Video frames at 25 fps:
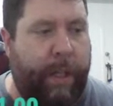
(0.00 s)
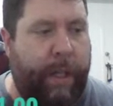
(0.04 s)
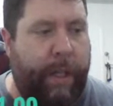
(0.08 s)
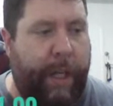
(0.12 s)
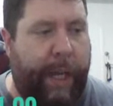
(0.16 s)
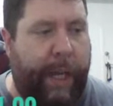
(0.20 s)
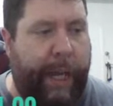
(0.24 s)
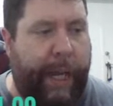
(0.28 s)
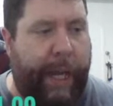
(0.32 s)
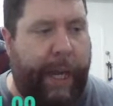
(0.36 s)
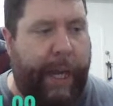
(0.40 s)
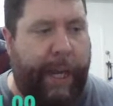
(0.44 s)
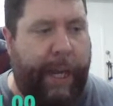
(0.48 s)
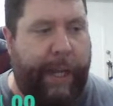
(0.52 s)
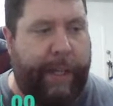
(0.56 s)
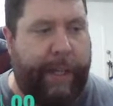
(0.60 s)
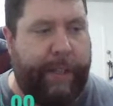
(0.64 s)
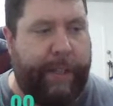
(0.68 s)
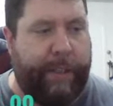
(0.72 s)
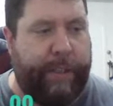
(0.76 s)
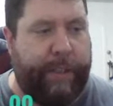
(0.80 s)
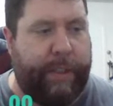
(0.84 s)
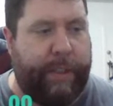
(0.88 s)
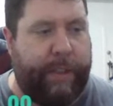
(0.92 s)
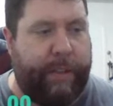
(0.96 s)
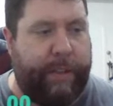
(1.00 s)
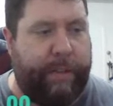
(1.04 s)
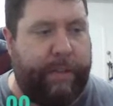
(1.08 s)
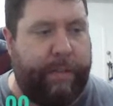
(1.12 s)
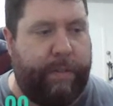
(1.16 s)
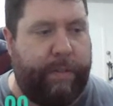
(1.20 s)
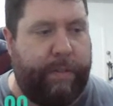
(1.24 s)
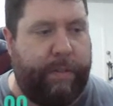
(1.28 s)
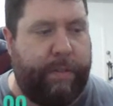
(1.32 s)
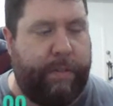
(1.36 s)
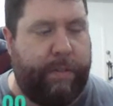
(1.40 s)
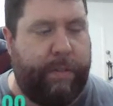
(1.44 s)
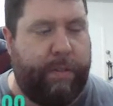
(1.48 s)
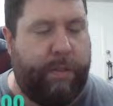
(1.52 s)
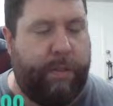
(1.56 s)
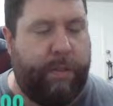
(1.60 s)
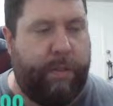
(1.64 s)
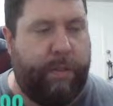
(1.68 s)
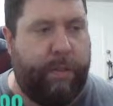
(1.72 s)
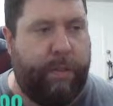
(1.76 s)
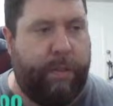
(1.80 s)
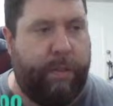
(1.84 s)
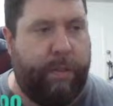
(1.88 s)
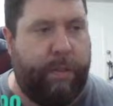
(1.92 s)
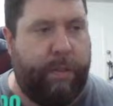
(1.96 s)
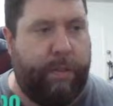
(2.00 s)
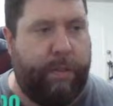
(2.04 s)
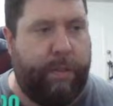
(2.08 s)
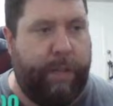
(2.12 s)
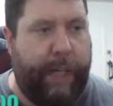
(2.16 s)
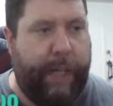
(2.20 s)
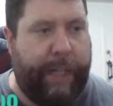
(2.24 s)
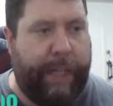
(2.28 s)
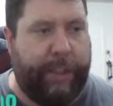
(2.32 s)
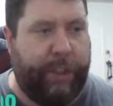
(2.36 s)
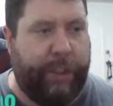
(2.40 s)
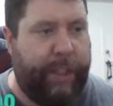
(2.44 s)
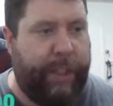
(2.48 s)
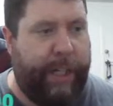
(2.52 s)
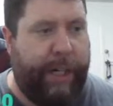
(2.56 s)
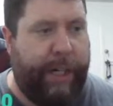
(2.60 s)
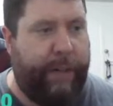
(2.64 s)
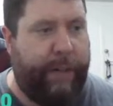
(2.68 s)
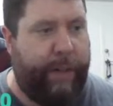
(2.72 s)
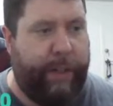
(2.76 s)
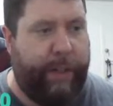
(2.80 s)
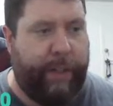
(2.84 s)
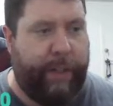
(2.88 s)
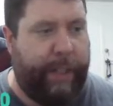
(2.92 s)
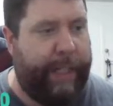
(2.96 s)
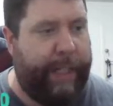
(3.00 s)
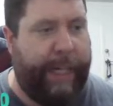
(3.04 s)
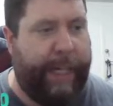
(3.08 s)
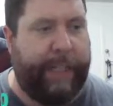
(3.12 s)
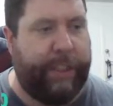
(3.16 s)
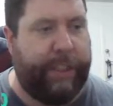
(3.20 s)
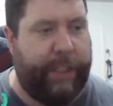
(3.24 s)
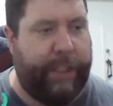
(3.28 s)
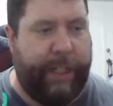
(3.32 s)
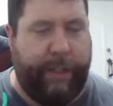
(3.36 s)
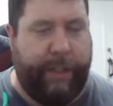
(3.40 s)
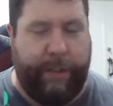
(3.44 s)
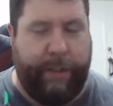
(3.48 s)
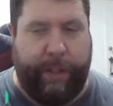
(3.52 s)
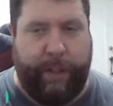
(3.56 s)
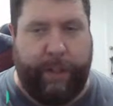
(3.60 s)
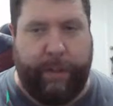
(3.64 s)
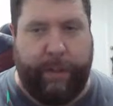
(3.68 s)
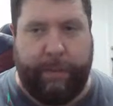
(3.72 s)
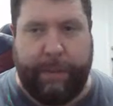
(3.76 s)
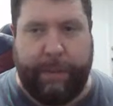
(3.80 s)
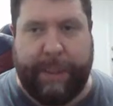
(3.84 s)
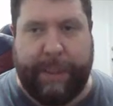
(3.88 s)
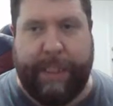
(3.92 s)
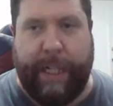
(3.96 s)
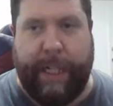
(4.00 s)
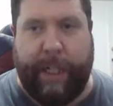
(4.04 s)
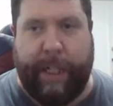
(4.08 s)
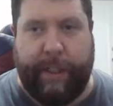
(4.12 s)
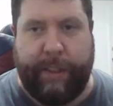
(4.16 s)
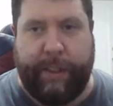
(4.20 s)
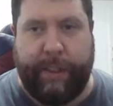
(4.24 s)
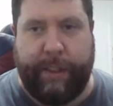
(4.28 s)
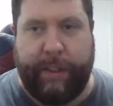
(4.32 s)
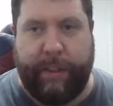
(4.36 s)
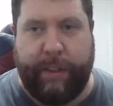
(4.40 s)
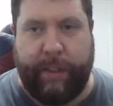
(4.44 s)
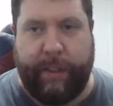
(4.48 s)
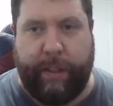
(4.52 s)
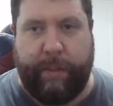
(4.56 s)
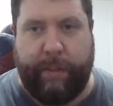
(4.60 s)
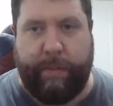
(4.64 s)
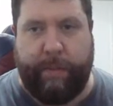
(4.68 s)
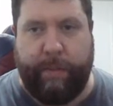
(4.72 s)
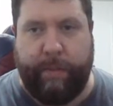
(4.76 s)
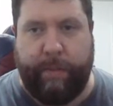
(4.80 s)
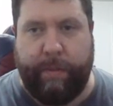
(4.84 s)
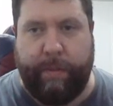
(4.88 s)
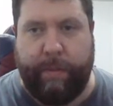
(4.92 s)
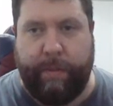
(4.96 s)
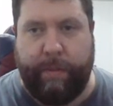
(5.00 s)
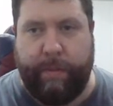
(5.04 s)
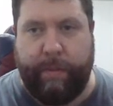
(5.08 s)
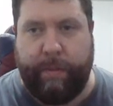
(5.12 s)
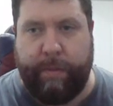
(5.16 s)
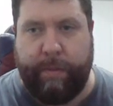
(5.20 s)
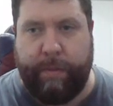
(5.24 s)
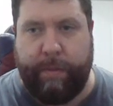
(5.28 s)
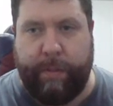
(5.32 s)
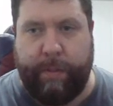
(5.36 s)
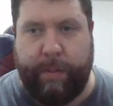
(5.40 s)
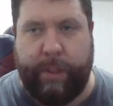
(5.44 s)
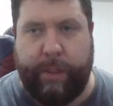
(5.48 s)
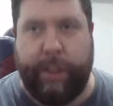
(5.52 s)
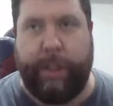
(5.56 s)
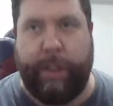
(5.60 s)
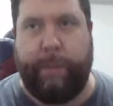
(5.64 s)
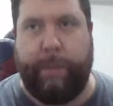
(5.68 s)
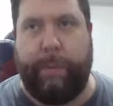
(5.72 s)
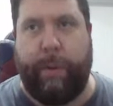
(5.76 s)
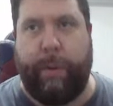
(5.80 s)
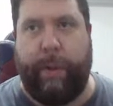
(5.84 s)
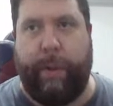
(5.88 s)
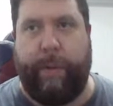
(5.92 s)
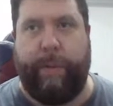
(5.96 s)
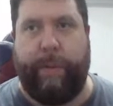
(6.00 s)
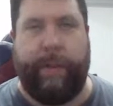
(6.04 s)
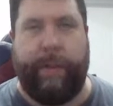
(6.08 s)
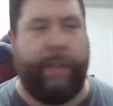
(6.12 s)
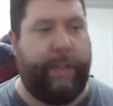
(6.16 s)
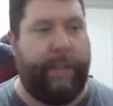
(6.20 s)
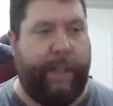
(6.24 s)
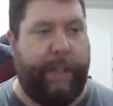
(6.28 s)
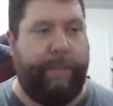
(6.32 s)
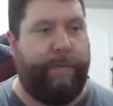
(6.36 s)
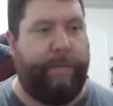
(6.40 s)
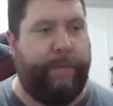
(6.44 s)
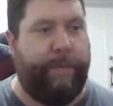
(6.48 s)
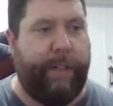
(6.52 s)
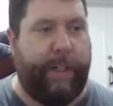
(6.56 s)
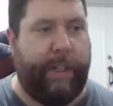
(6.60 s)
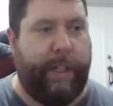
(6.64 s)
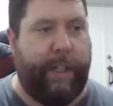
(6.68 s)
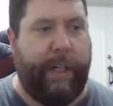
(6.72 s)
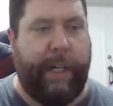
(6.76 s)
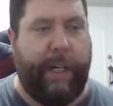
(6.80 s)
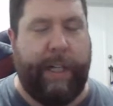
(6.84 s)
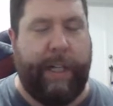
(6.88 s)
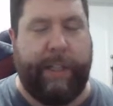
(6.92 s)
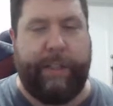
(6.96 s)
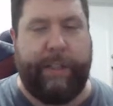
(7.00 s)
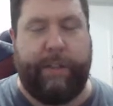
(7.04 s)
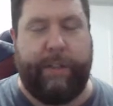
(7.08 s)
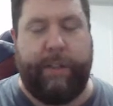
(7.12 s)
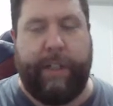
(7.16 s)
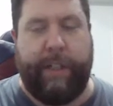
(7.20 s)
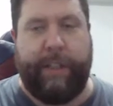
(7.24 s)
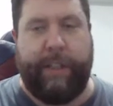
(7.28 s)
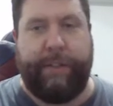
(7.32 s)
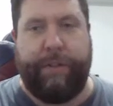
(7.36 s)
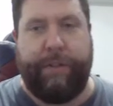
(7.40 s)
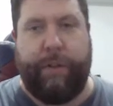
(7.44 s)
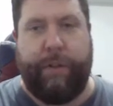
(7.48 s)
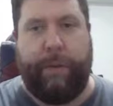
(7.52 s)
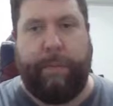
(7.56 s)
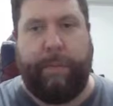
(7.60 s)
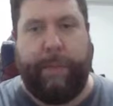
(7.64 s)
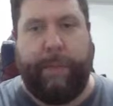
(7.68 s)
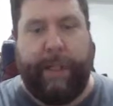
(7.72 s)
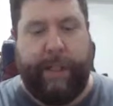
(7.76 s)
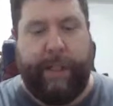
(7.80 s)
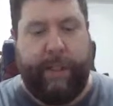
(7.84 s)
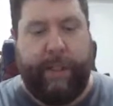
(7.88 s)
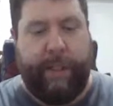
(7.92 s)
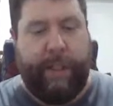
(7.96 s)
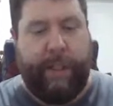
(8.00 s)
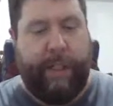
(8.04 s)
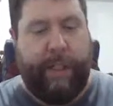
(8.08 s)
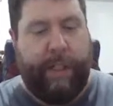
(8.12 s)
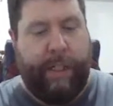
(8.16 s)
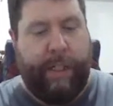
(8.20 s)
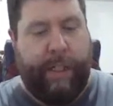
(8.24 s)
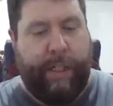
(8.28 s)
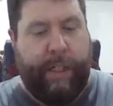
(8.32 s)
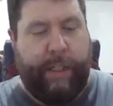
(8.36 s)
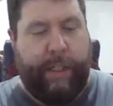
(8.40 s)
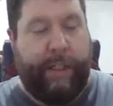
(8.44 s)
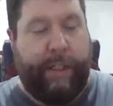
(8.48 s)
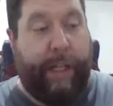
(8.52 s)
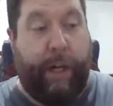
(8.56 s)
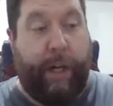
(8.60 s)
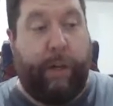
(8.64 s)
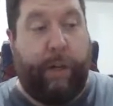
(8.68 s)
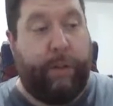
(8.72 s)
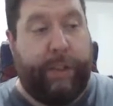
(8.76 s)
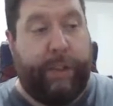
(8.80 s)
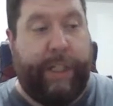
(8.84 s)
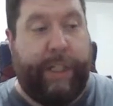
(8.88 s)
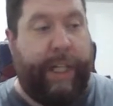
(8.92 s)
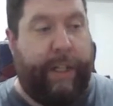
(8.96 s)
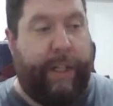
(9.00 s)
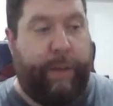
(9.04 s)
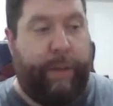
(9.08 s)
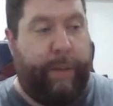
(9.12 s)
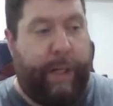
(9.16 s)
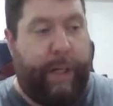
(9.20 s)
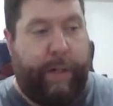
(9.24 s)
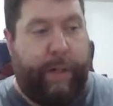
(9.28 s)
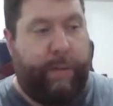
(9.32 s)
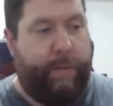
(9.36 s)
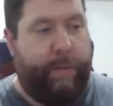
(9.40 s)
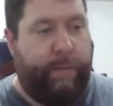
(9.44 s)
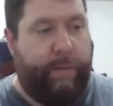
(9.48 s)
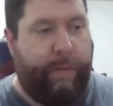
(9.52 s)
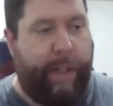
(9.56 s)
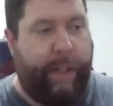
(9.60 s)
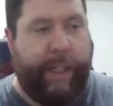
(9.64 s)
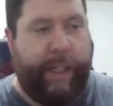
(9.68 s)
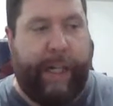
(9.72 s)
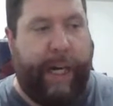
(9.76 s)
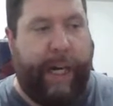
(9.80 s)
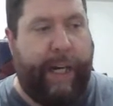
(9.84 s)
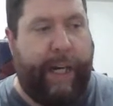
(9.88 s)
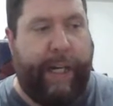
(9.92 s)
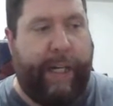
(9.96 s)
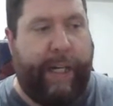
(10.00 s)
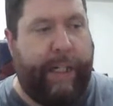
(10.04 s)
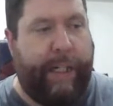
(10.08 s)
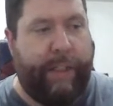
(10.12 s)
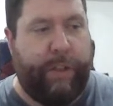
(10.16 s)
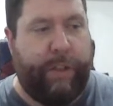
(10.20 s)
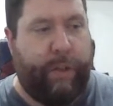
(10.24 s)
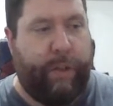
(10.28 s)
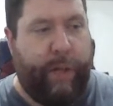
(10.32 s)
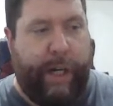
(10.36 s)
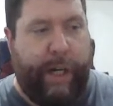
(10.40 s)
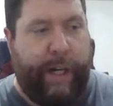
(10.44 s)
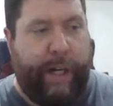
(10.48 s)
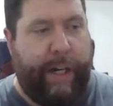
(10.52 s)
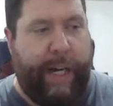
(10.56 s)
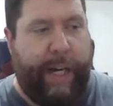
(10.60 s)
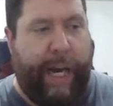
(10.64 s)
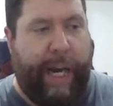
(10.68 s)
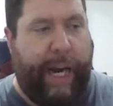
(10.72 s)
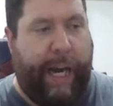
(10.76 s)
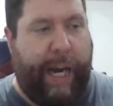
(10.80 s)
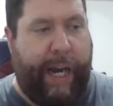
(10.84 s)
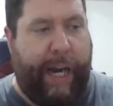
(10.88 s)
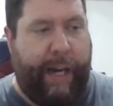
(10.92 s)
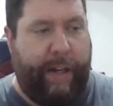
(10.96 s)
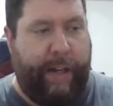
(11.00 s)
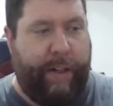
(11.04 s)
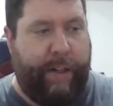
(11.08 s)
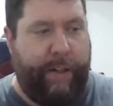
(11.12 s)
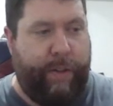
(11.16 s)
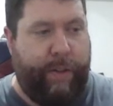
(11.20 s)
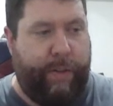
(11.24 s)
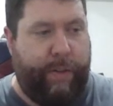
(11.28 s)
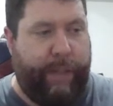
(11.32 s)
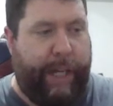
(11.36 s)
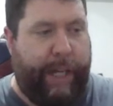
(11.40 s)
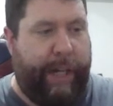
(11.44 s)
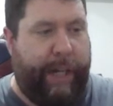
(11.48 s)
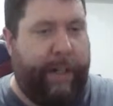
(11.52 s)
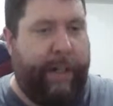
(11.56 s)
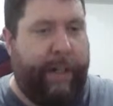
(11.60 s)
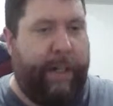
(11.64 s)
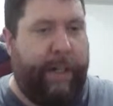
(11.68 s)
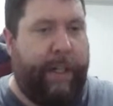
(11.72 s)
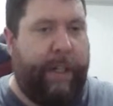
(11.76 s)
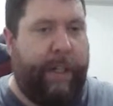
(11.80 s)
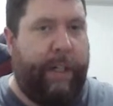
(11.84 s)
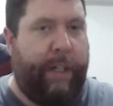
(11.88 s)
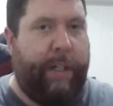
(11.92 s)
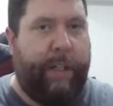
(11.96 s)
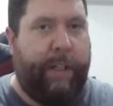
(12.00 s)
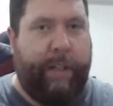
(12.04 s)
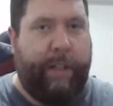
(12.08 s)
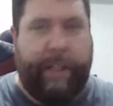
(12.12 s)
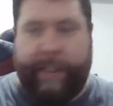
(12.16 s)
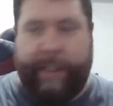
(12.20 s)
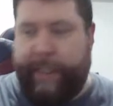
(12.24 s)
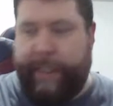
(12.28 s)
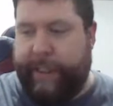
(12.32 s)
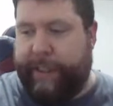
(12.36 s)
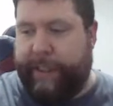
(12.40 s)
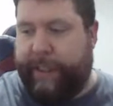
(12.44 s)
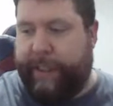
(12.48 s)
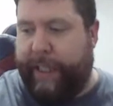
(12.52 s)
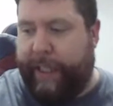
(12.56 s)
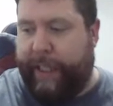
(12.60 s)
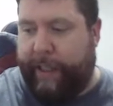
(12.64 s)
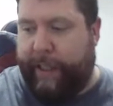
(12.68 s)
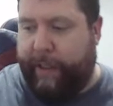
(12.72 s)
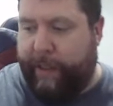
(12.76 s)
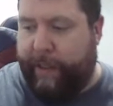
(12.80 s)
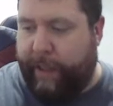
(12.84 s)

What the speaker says: and engineering, like the engineering on them is nuts, like to the point where they're fucking hard to transform, but they hold together well. Again, integrated hand and all that. Like this thing,